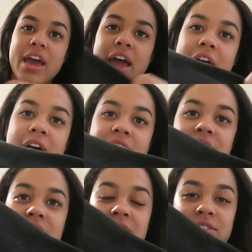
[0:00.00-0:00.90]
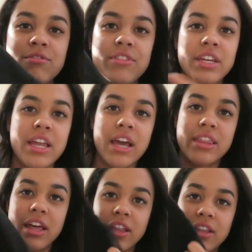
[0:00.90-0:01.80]
It has this
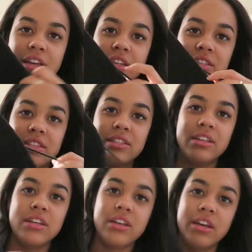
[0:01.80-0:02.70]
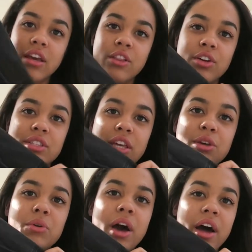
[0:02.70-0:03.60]
V-neck that is, it looks
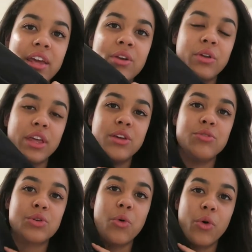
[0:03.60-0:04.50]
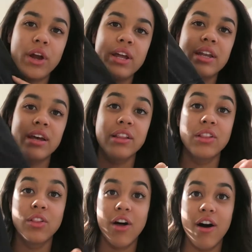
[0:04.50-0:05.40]
like you cut it or like you tore it, and I
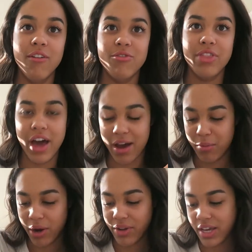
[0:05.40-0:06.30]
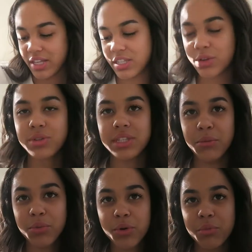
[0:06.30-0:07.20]
love that about it. It's so
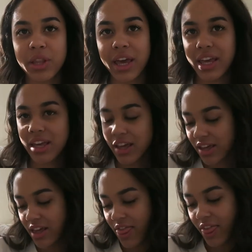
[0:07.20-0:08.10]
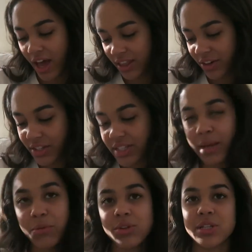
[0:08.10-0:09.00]
simple, but like that little
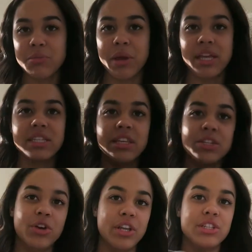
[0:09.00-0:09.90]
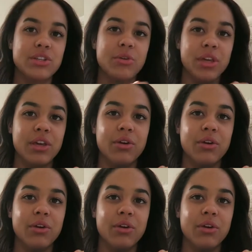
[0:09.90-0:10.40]
staple just makes this hoodie so